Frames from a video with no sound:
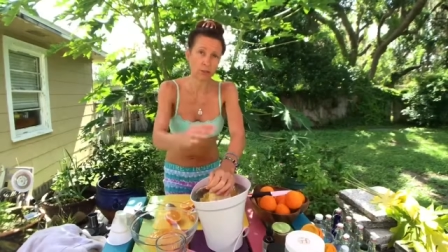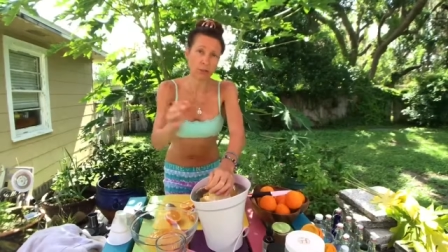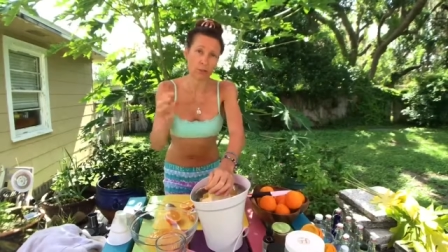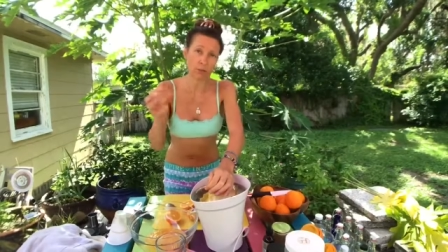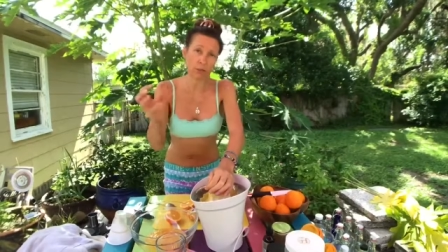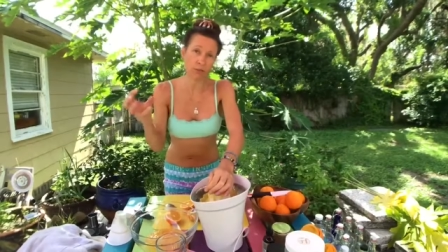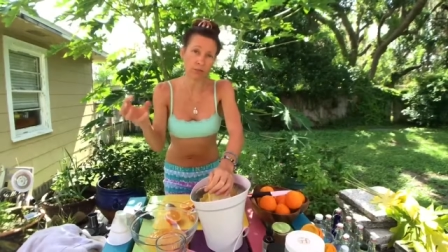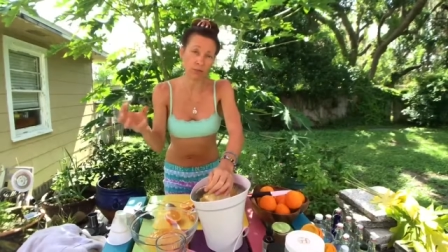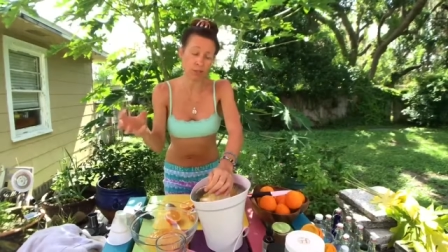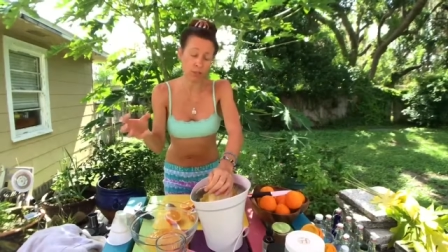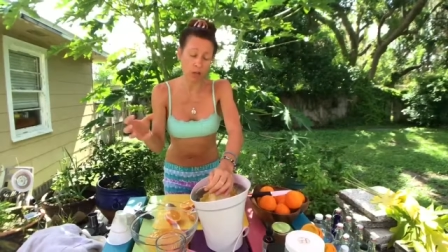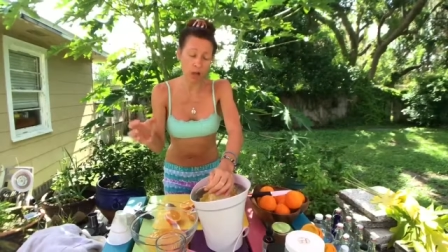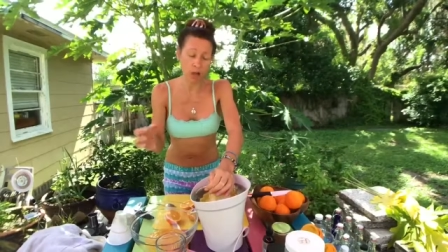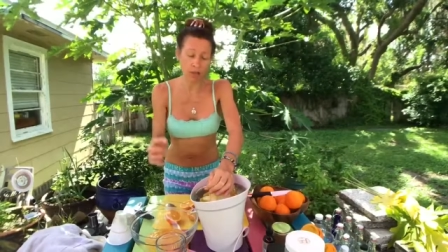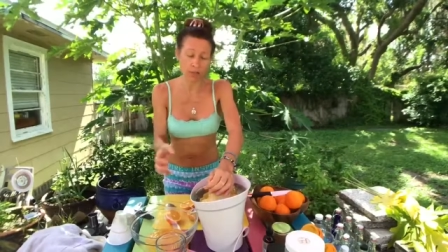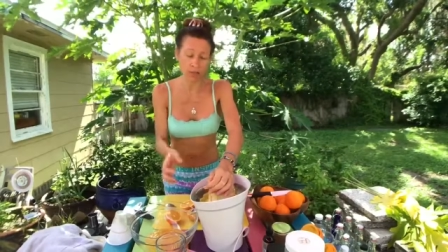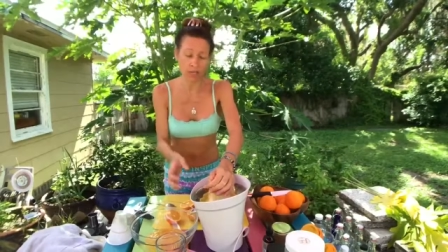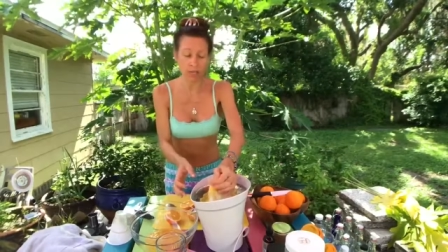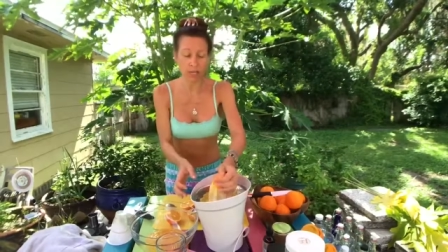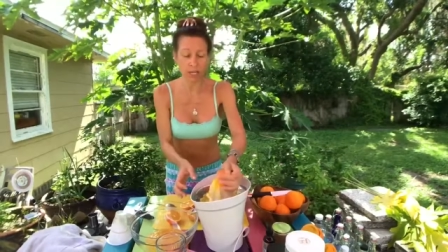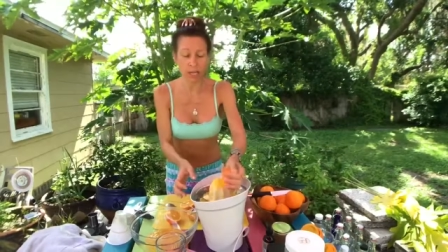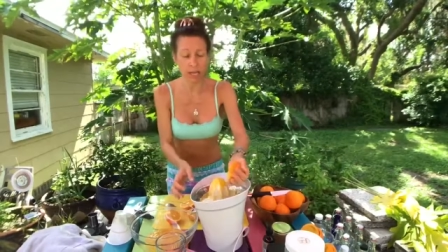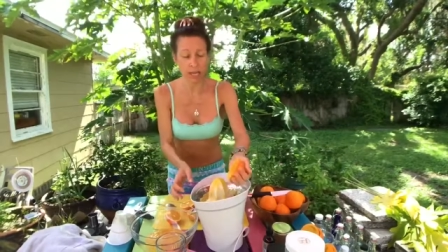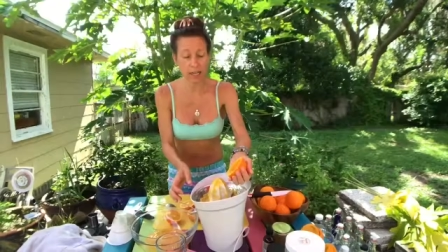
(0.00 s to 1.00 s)
So if it's
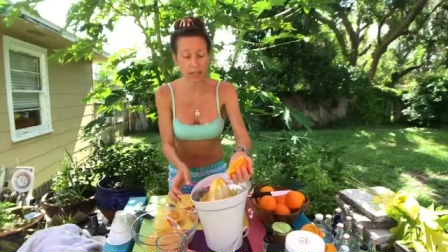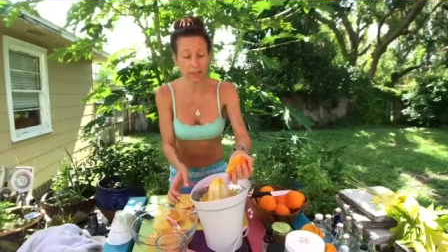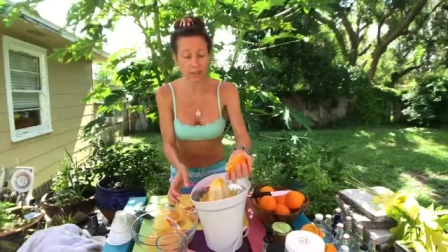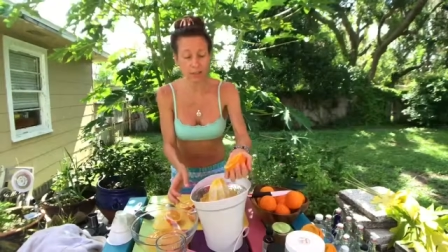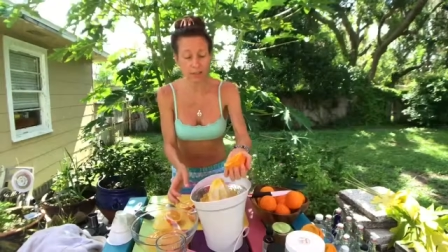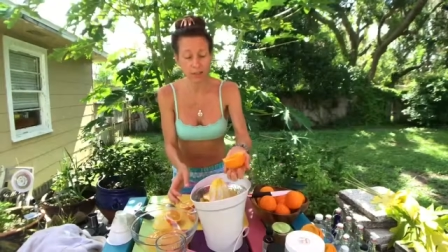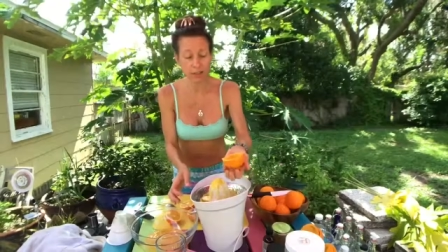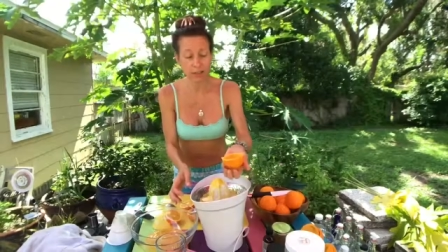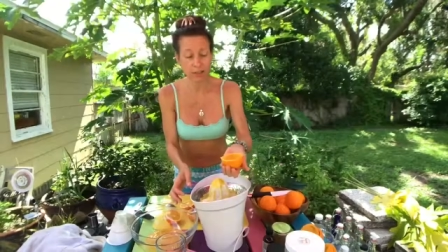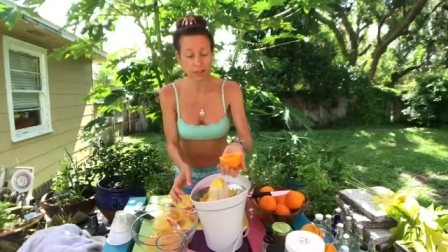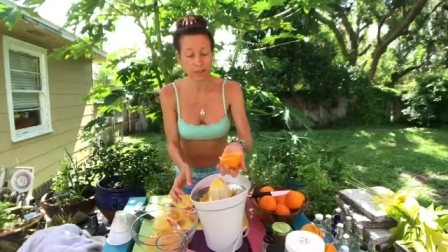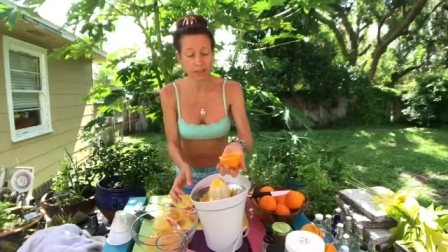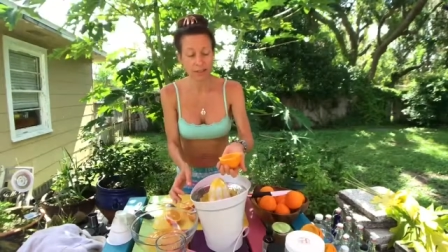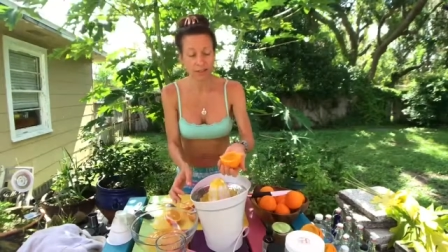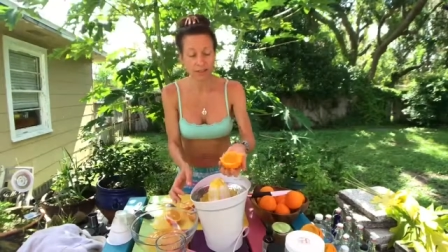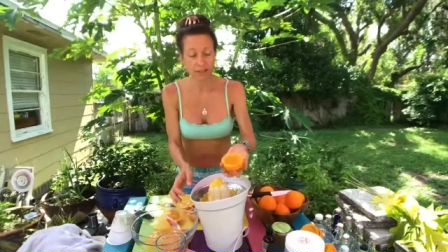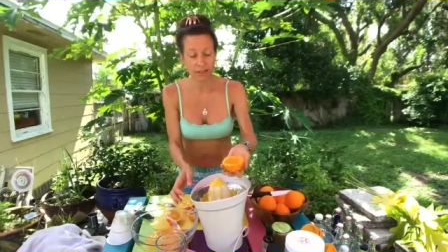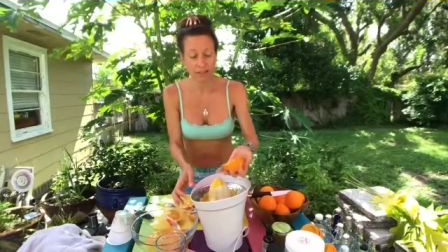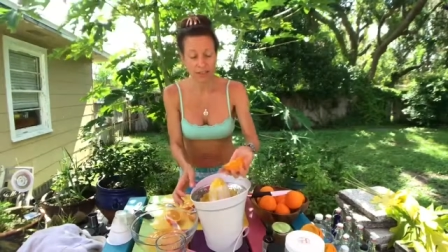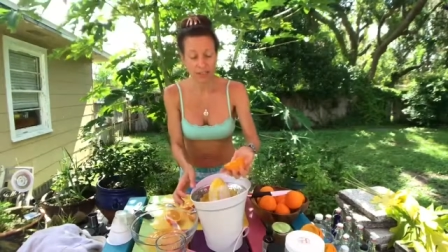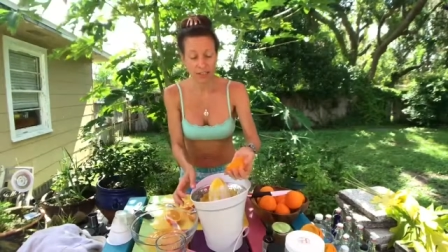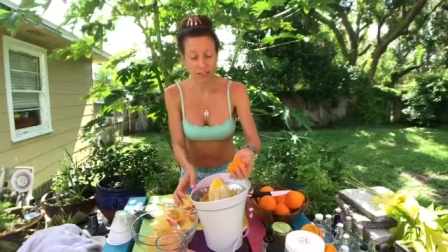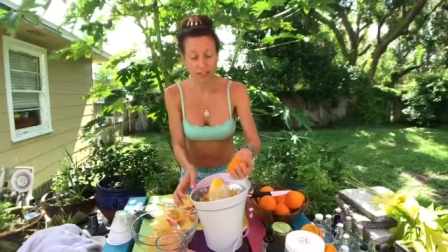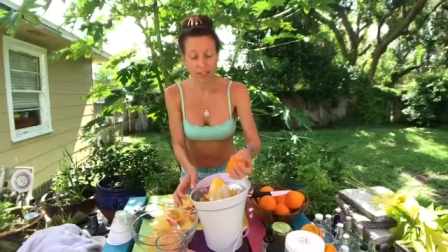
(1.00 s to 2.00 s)
oxidized,
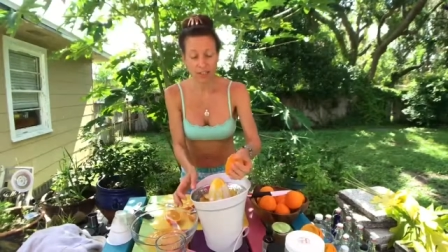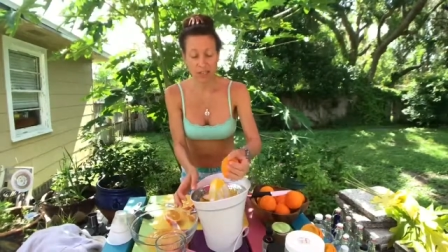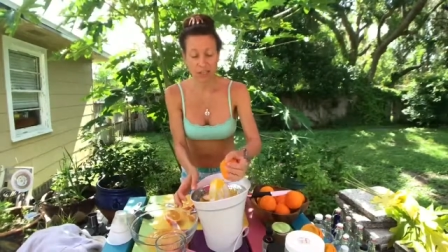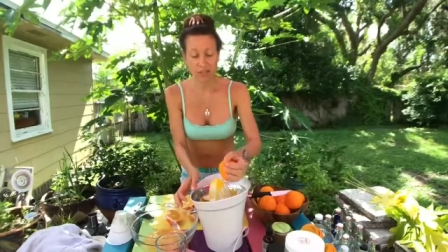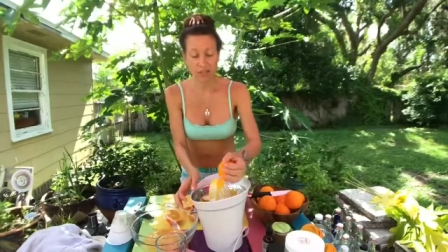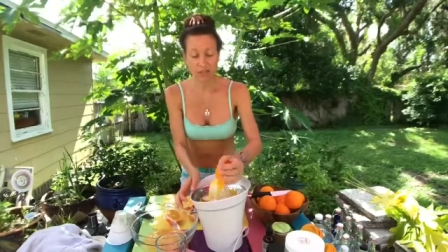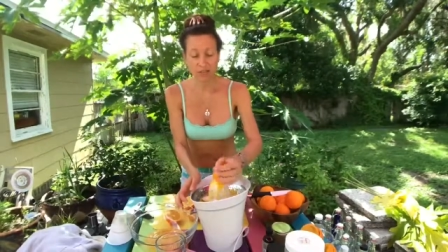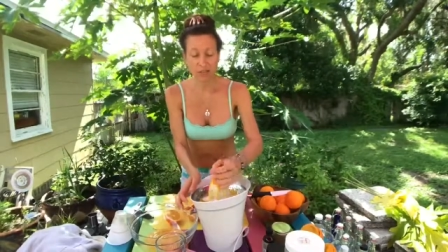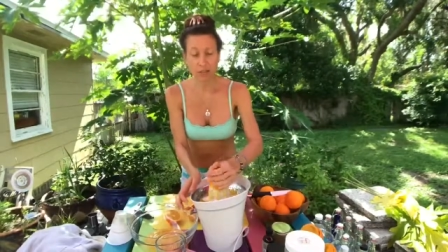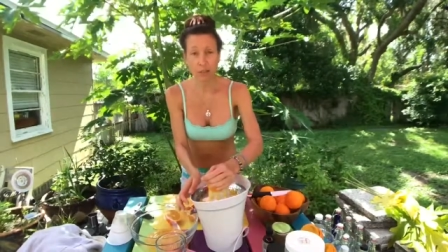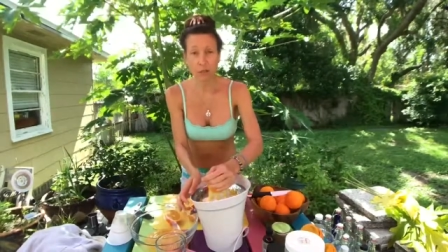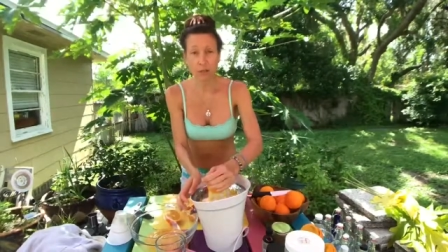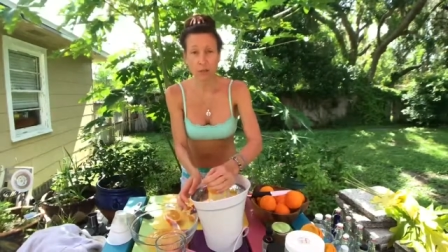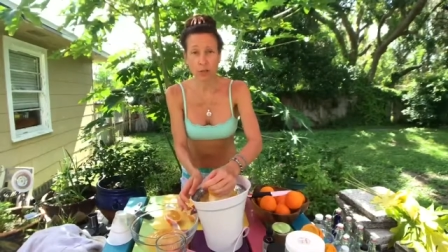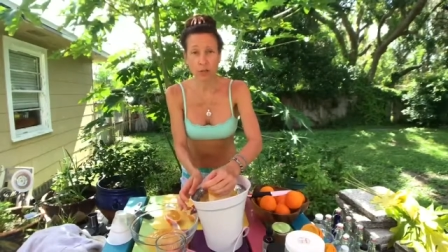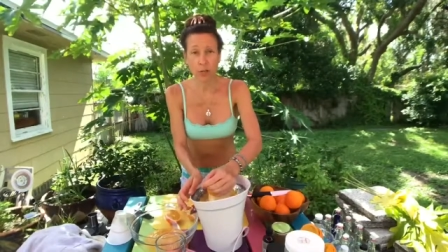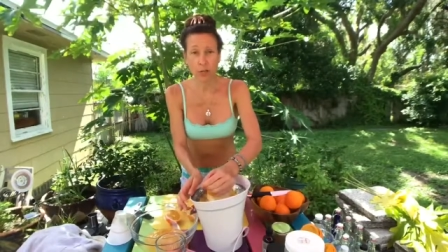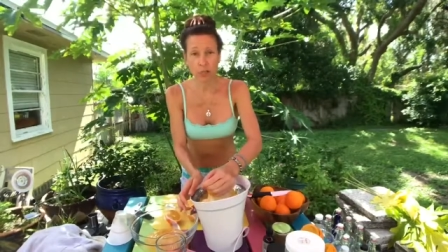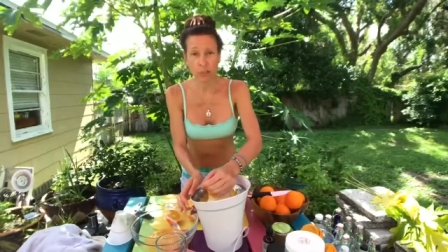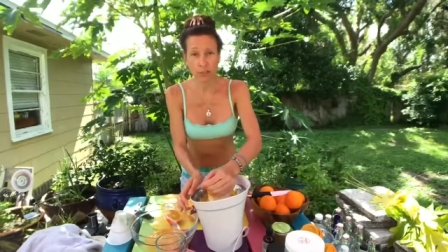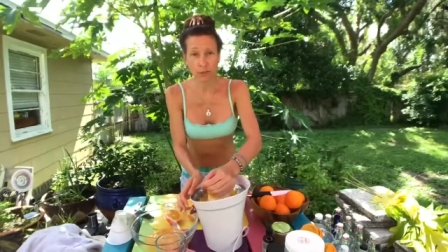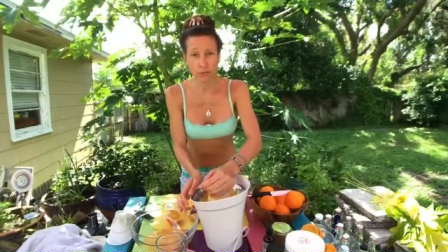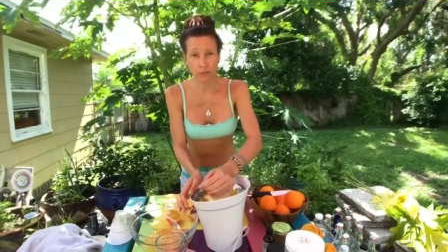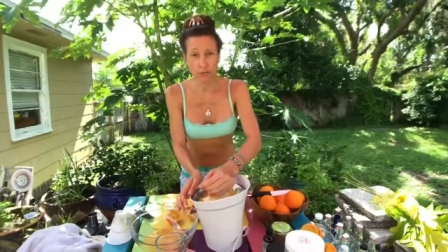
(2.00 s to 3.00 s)
it's no
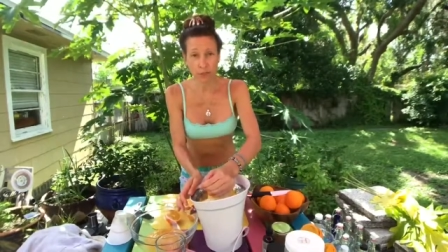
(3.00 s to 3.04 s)
longer